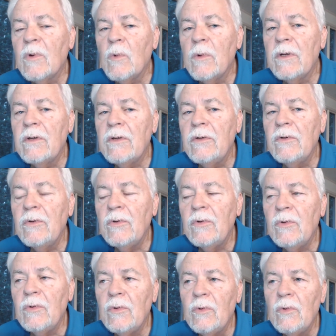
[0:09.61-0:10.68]
going
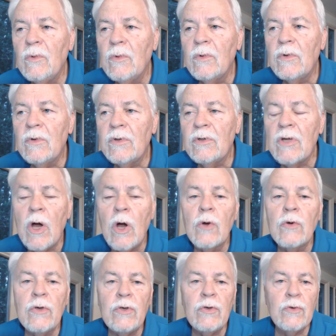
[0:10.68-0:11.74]
to
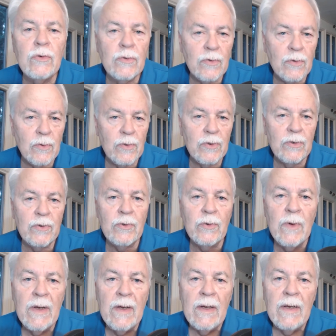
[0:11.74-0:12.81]
talk you
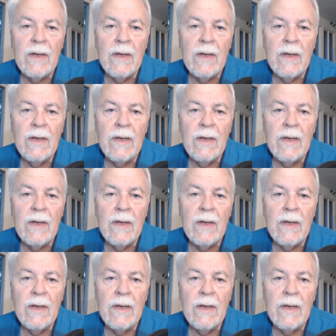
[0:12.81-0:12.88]
through